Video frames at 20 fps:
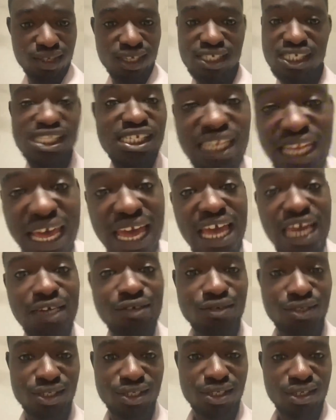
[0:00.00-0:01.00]

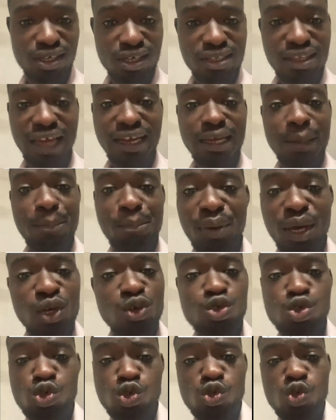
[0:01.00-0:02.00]
Slaves that they pay
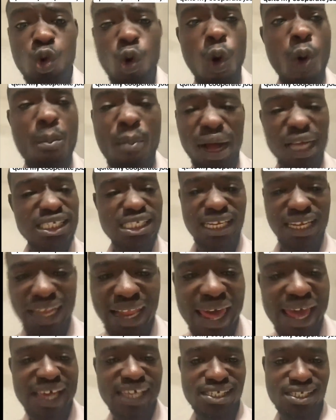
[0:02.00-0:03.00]
you so much
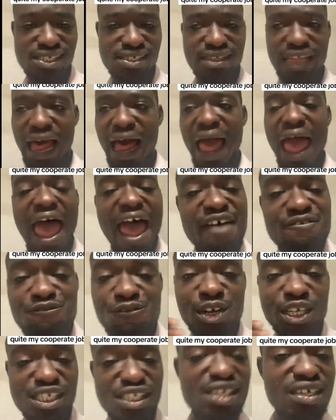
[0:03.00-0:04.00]
less that
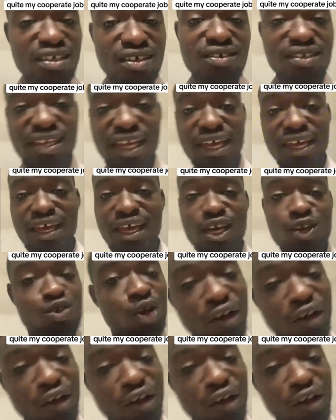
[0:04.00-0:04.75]
every single day